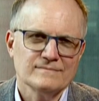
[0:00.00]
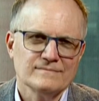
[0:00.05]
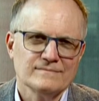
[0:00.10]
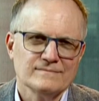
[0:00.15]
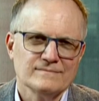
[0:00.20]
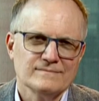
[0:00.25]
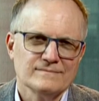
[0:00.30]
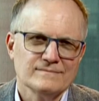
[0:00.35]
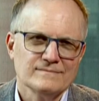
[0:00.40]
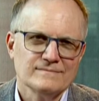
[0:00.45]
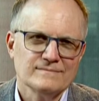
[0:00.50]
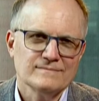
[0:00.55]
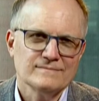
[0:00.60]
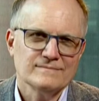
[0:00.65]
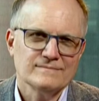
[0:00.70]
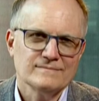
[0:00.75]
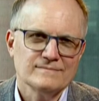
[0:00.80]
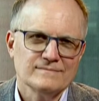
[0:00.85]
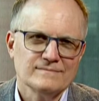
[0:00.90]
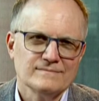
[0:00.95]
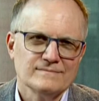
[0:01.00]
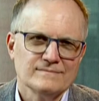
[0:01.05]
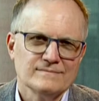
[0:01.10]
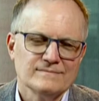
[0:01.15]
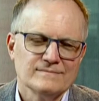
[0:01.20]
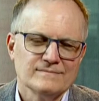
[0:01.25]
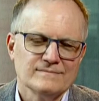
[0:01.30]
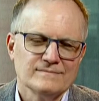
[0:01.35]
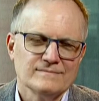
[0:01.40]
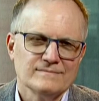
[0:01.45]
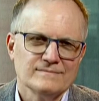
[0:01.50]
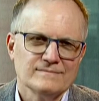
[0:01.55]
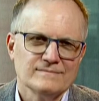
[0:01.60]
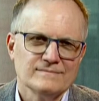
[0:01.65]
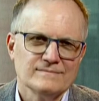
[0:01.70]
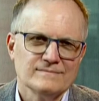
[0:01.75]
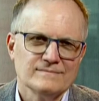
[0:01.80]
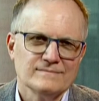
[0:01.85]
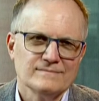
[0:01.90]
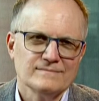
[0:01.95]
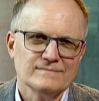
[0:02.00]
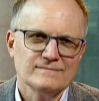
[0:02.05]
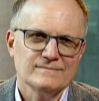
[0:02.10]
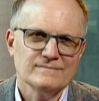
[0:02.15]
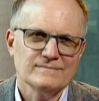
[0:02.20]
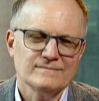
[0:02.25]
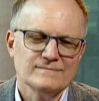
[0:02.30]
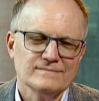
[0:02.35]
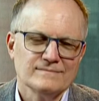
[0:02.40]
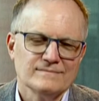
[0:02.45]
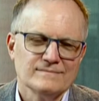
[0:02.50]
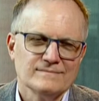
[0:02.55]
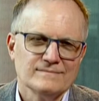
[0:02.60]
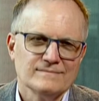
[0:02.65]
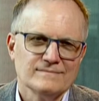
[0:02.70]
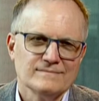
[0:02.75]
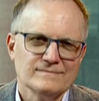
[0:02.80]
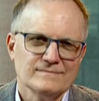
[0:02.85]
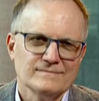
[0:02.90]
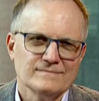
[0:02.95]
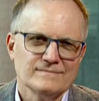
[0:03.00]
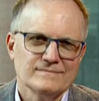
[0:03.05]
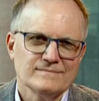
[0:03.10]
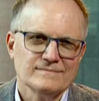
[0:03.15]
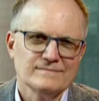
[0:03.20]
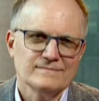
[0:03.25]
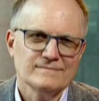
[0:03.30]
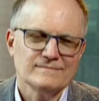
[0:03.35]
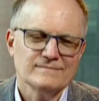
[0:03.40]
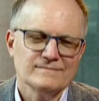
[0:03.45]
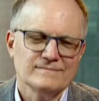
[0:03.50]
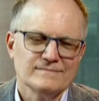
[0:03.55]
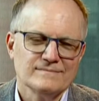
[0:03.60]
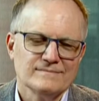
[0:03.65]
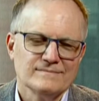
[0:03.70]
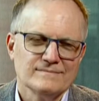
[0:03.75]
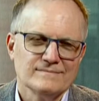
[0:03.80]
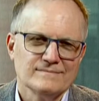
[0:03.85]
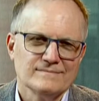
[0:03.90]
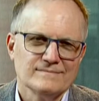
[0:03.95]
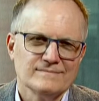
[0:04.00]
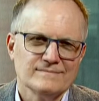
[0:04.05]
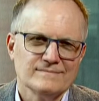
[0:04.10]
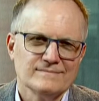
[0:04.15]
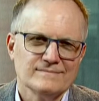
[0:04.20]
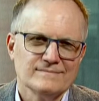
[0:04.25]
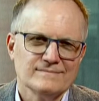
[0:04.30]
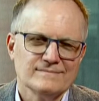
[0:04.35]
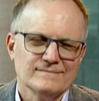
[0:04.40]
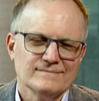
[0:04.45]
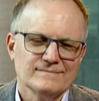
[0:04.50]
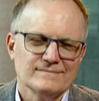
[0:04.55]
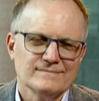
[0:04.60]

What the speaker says: No words are spoken by the person on screen.